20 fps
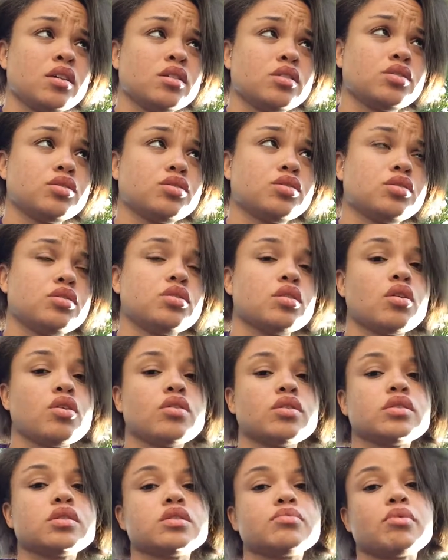
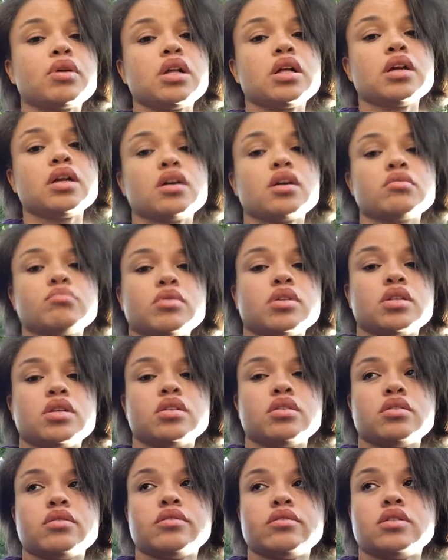So this is probably going to be the
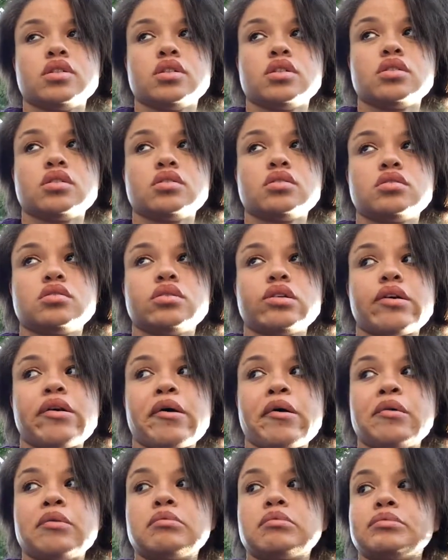end of the
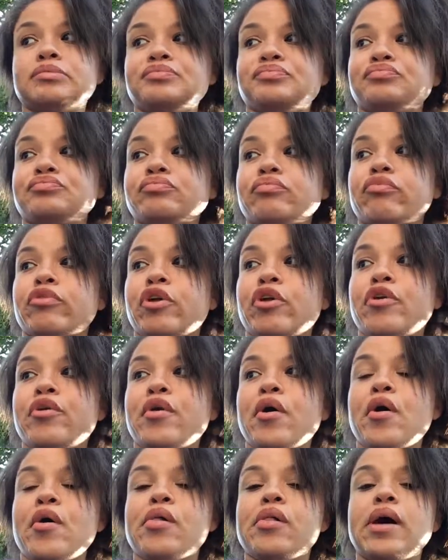video. You
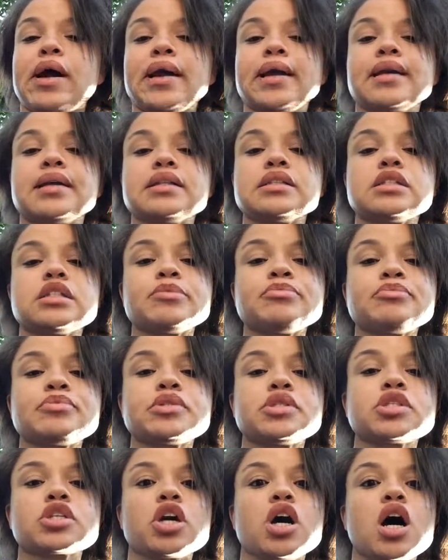know, like and
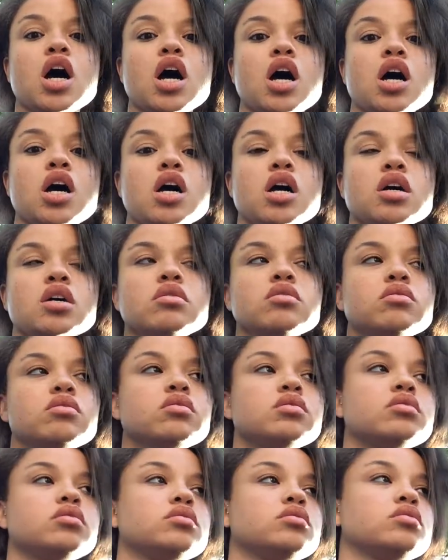subscribe.
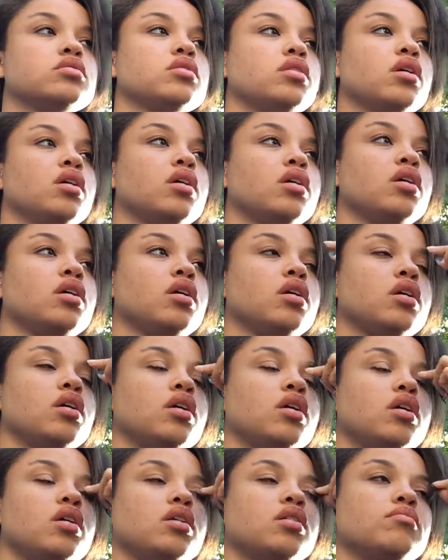
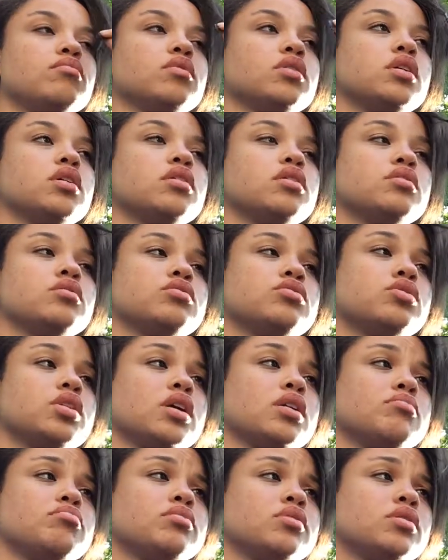And I'm going to
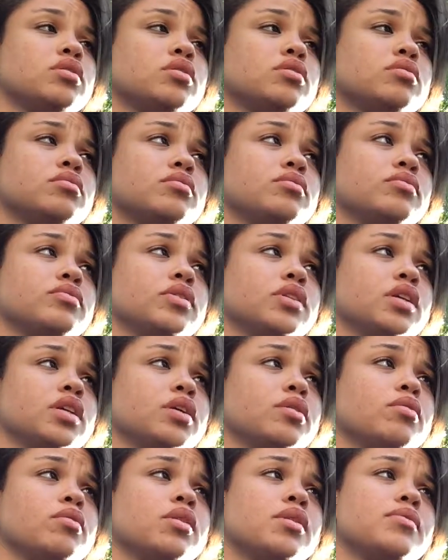try to put a
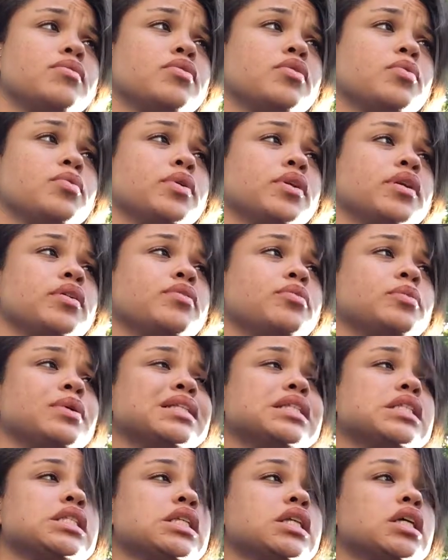video up for What If
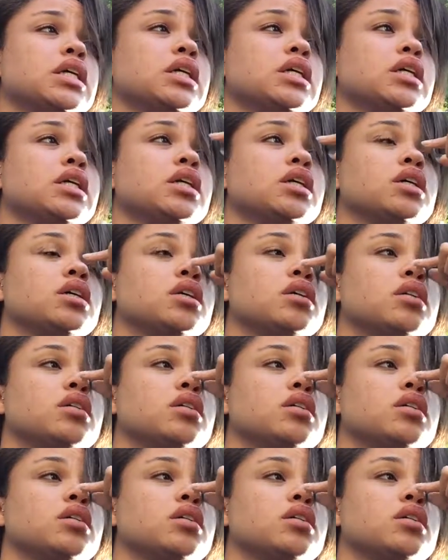Wednesday.